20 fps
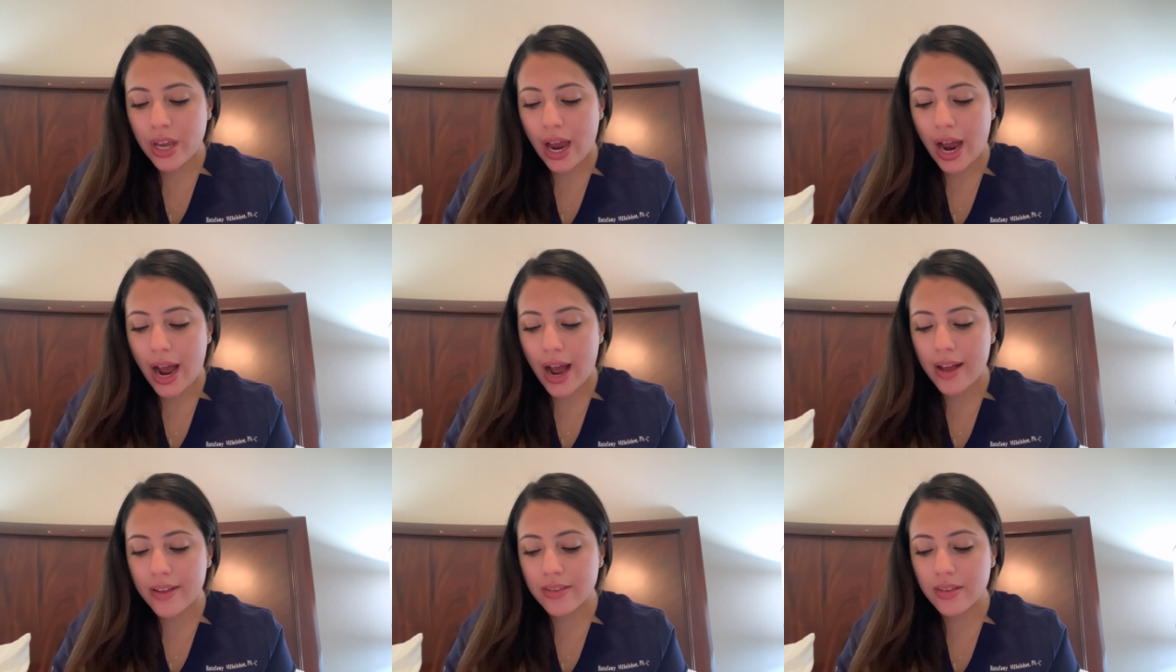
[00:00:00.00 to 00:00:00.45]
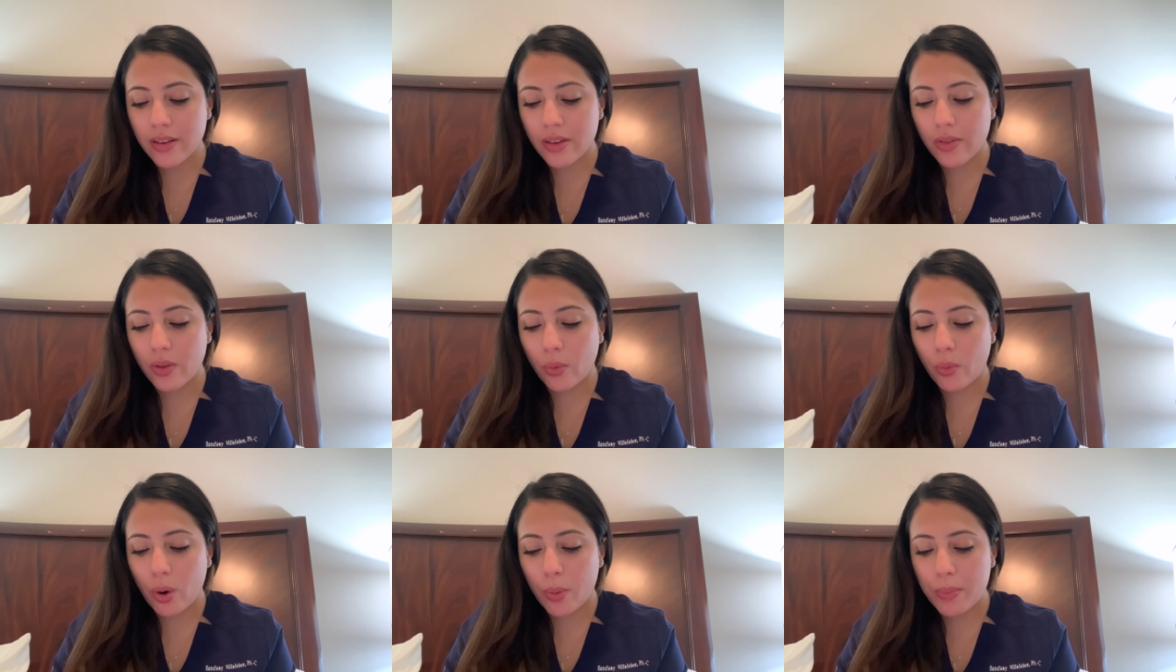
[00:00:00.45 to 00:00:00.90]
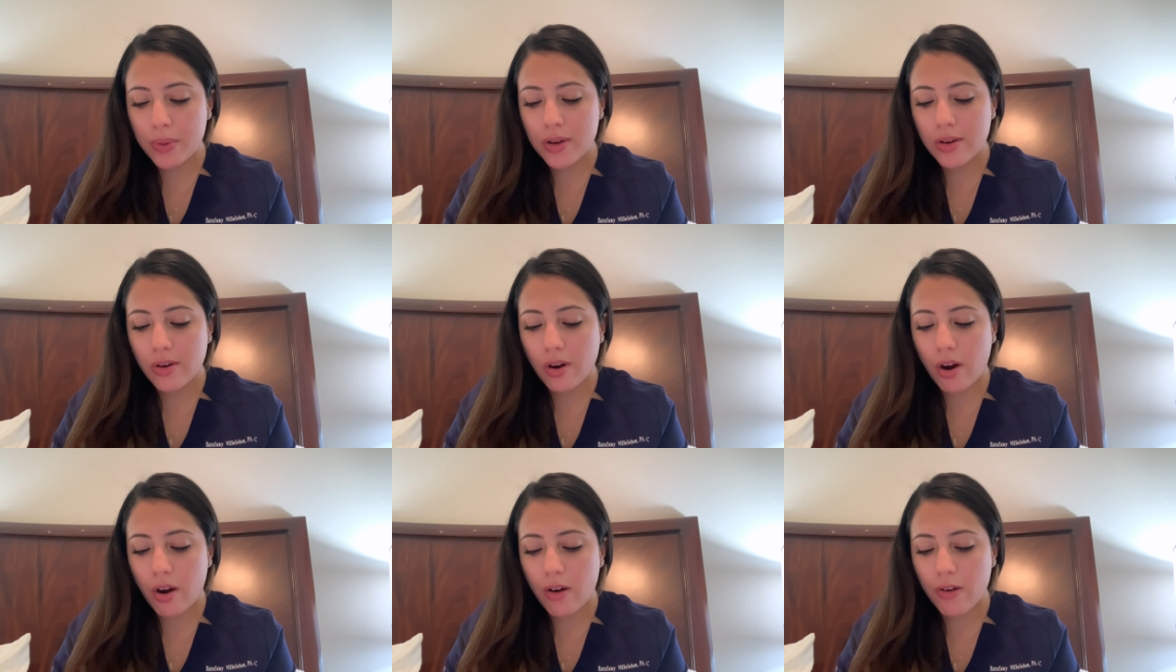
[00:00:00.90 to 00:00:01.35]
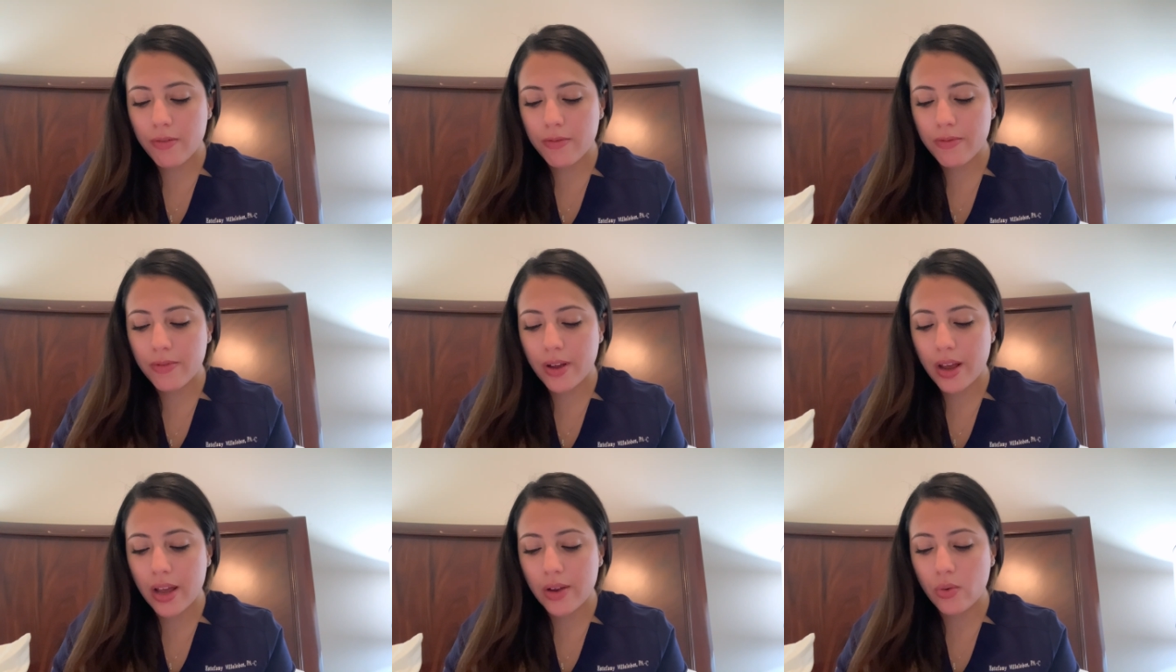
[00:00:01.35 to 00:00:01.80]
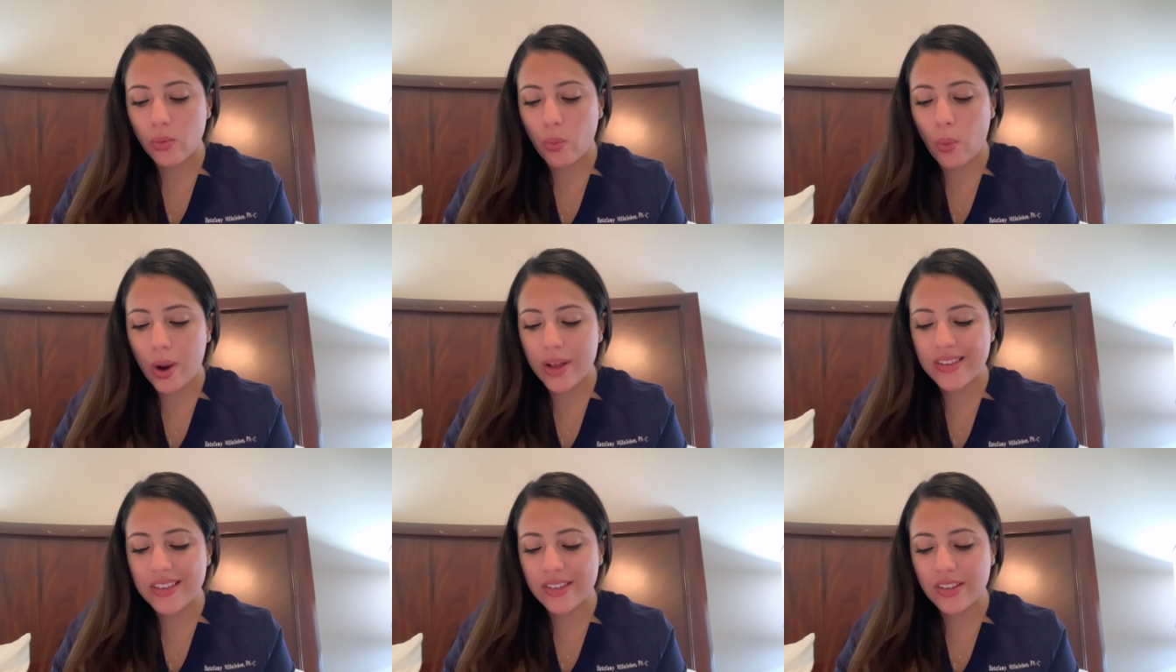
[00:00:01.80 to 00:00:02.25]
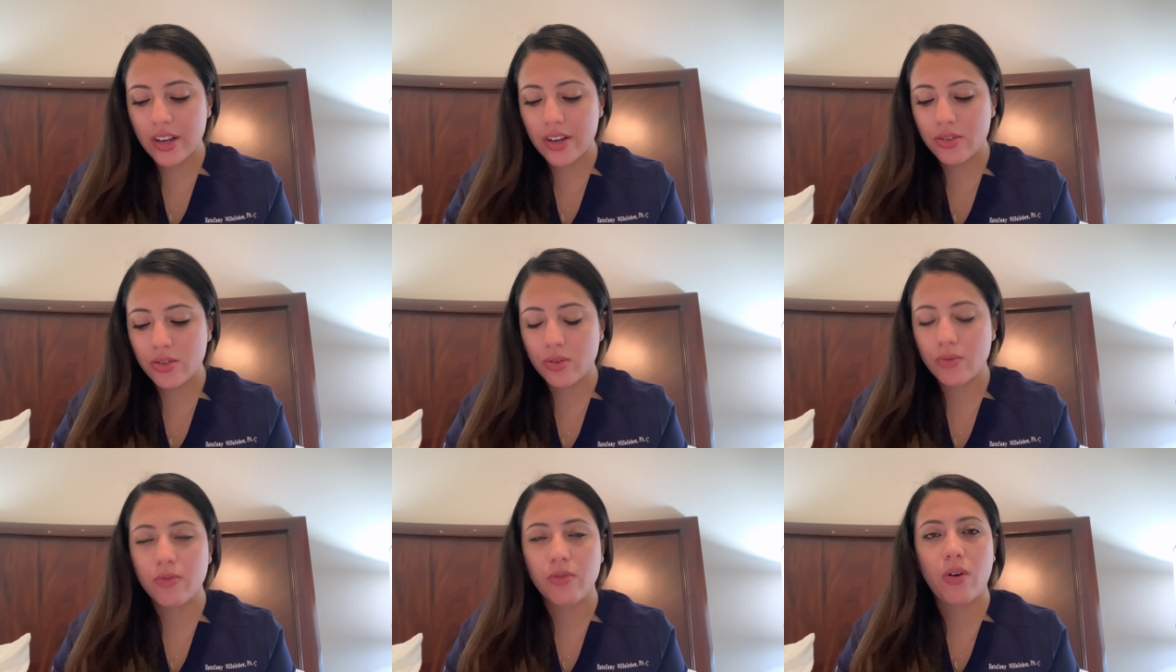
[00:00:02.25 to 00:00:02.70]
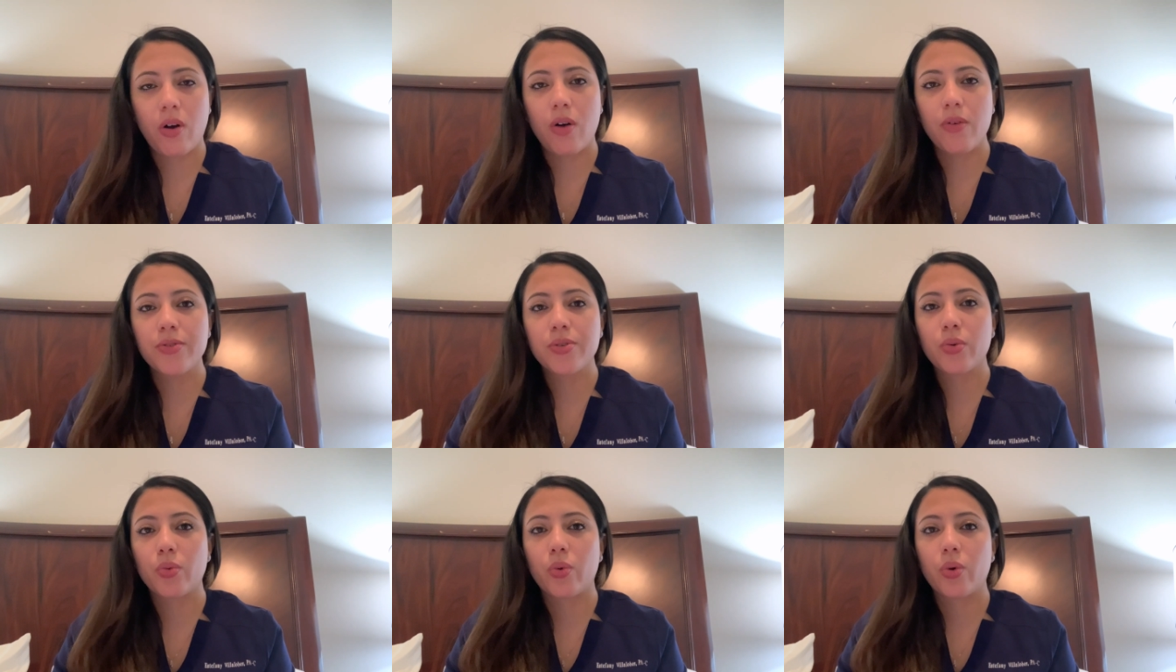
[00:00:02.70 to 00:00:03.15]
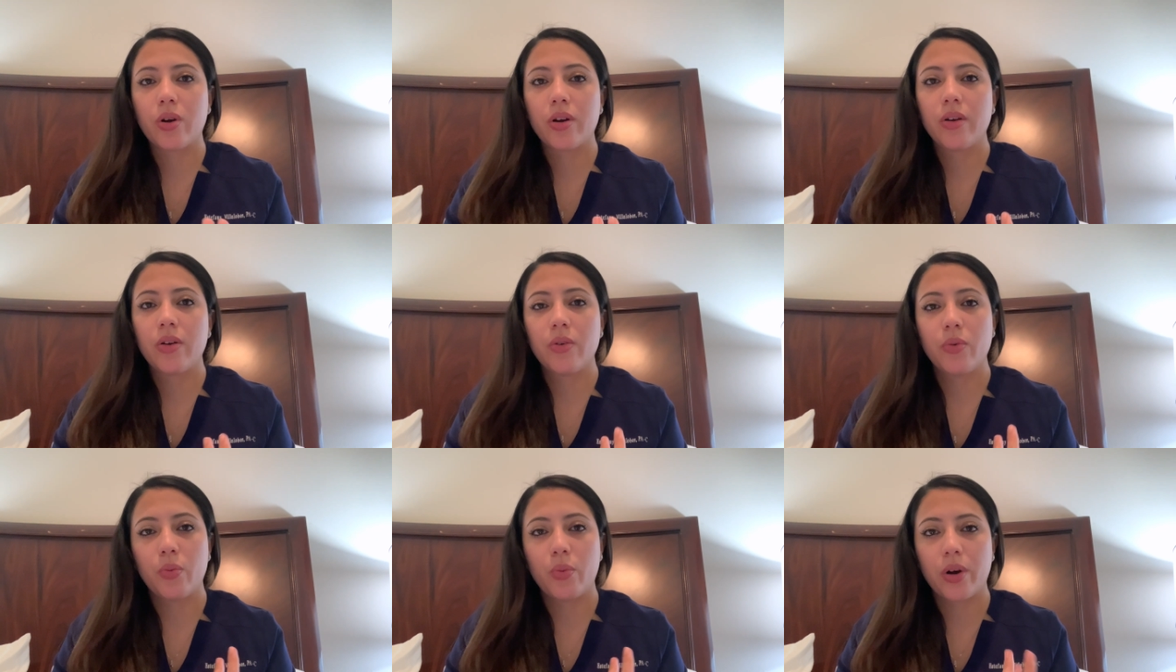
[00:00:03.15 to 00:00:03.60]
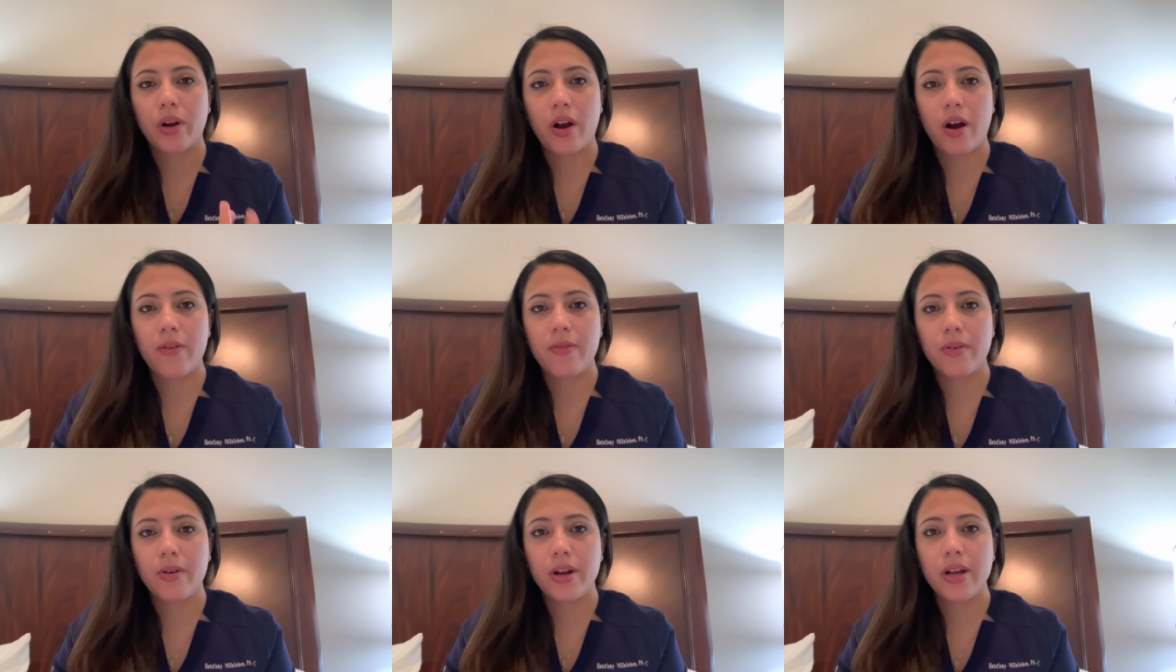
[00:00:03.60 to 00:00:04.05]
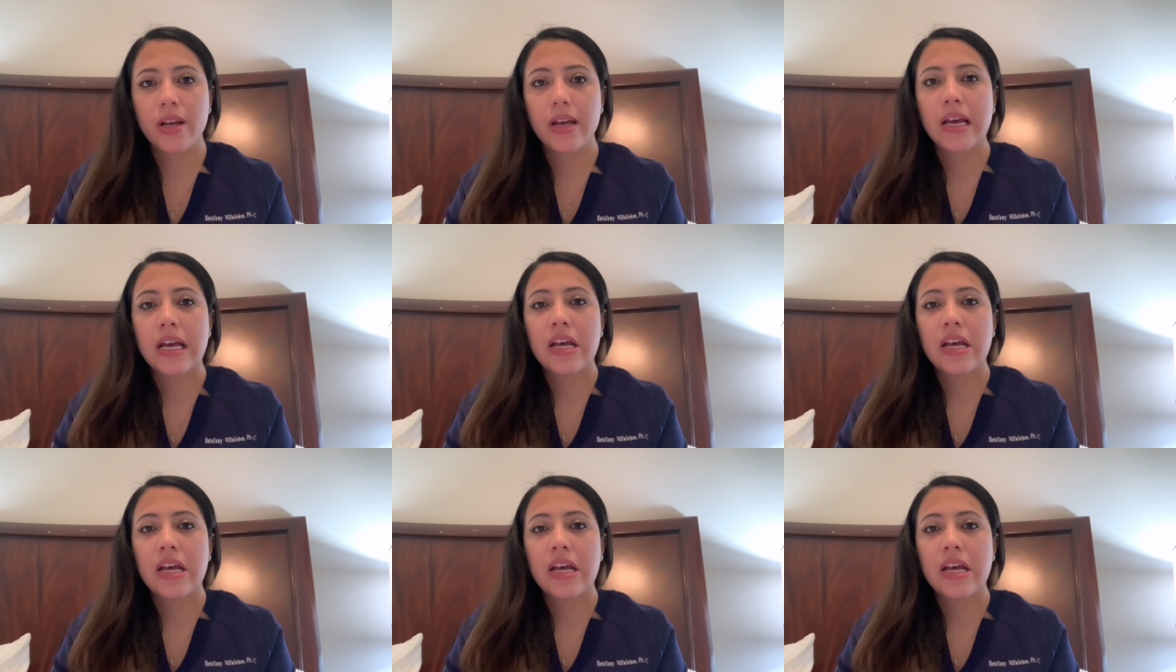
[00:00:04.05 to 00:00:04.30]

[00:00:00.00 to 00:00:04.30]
has the whooping cough and what stage involves recovery.